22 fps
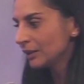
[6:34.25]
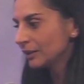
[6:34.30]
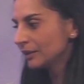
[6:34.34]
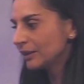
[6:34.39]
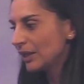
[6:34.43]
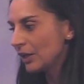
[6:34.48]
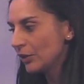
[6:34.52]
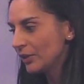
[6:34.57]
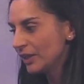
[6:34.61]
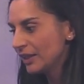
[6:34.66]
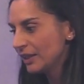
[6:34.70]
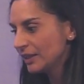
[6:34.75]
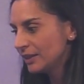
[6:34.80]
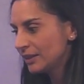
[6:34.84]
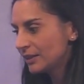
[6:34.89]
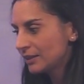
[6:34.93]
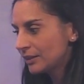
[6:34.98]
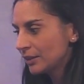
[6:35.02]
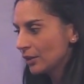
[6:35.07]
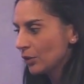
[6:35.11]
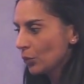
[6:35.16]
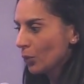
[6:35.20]
there
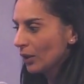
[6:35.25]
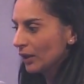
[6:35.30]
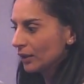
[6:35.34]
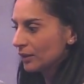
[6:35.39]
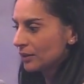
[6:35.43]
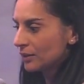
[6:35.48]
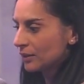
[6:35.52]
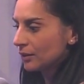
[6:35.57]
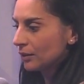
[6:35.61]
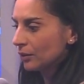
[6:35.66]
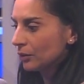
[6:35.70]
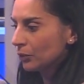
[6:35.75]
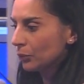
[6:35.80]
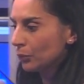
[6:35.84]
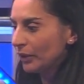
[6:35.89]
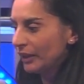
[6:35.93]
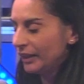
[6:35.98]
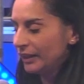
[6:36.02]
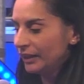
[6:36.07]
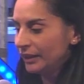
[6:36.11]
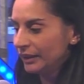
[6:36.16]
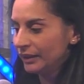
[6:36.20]
is what
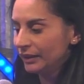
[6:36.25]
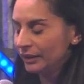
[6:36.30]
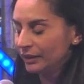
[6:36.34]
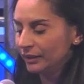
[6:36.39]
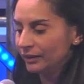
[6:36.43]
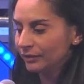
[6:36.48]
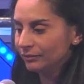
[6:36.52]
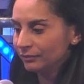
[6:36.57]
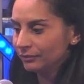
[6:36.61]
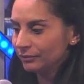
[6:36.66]
we